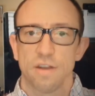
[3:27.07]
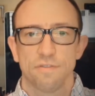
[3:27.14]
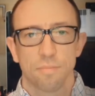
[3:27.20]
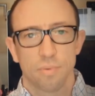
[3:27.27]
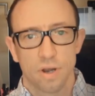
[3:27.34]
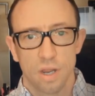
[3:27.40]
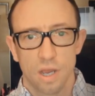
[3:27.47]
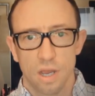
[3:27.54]

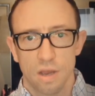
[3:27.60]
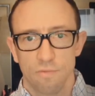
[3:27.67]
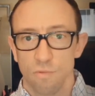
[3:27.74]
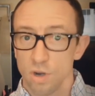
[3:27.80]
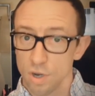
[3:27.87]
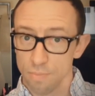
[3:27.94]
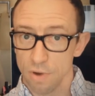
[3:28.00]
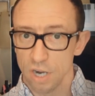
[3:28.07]
of
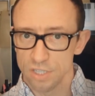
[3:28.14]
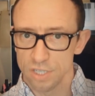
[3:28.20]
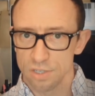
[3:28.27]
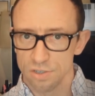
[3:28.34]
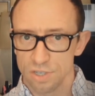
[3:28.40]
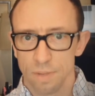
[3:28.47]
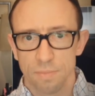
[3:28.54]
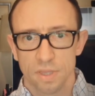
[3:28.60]
one of your projects
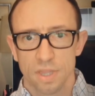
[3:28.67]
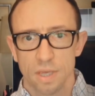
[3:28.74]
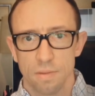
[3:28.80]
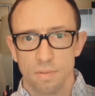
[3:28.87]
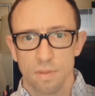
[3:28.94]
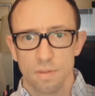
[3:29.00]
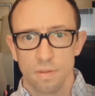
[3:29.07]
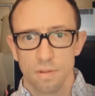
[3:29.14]
or something
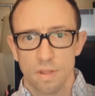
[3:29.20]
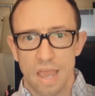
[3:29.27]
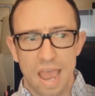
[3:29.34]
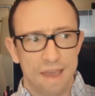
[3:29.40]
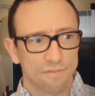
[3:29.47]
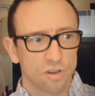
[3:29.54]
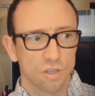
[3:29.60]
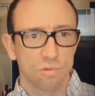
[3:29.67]
that
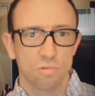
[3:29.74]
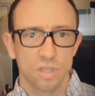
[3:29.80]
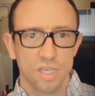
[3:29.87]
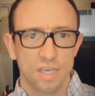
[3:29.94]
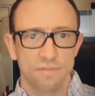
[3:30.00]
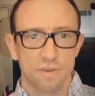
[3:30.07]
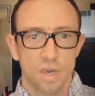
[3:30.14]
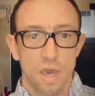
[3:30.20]
after you
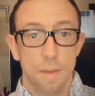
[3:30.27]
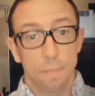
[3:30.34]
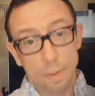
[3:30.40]
leave,